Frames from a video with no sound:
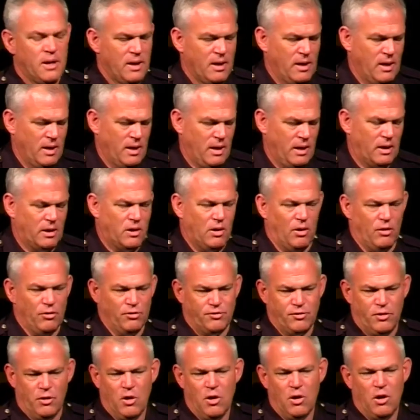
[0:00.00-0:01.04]
It calls
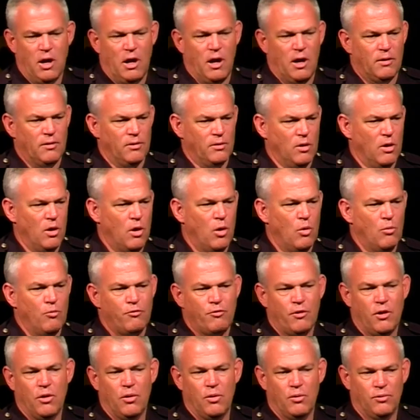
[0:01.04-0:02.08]
their, their home
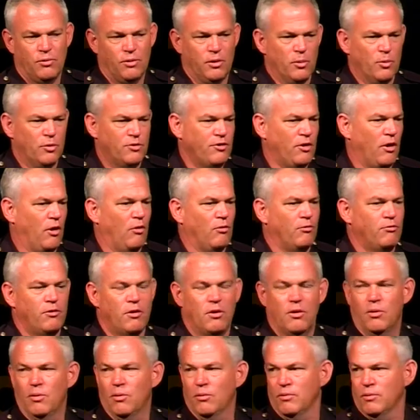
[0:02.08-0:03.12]
phone, their cell
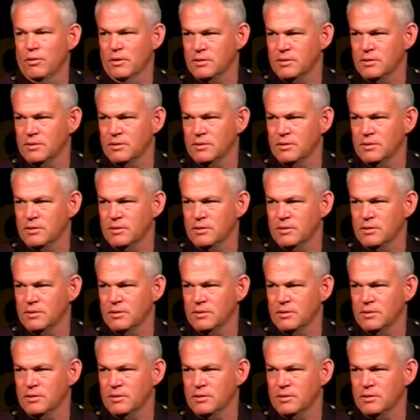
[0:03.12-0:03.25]
phone,